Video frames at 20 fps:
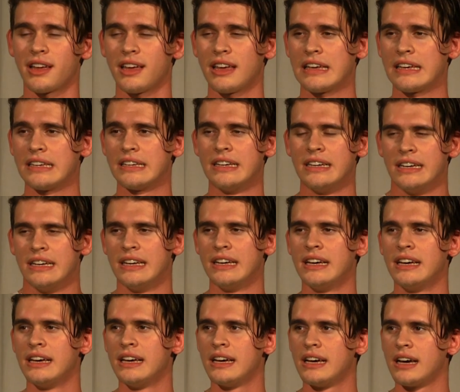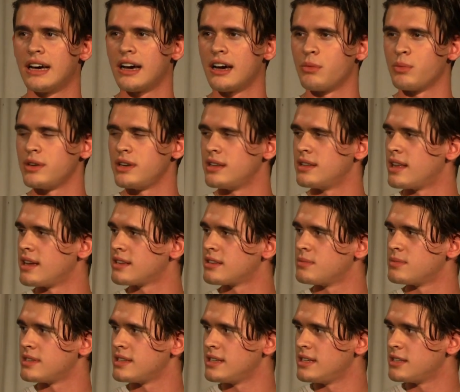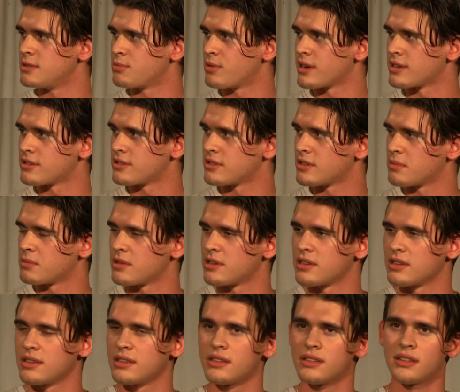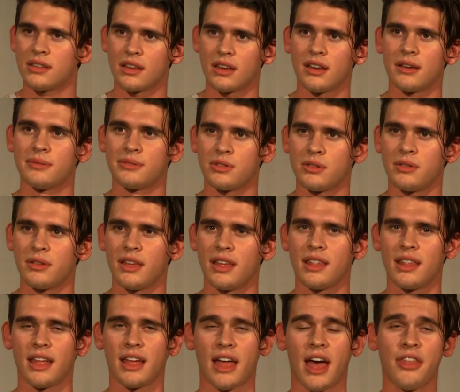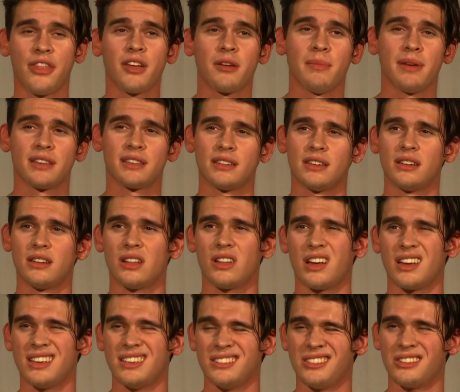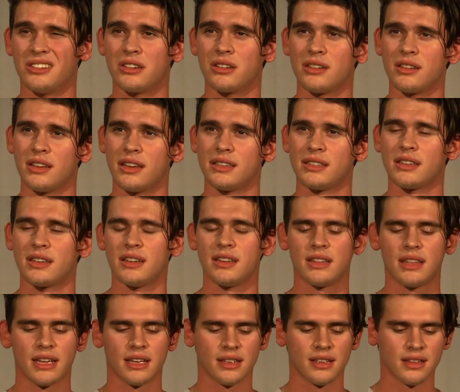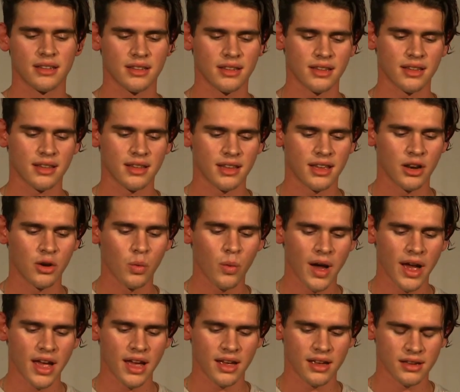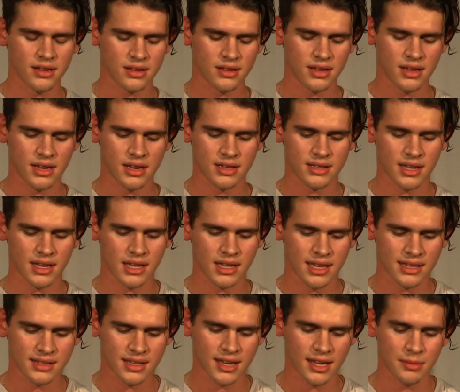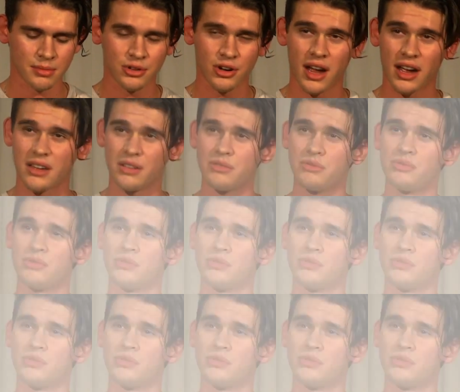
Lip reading: hey, we need like some CDs pressed or something. So I think it makes it a lot easier. It's like in a way it is like less to keep track of.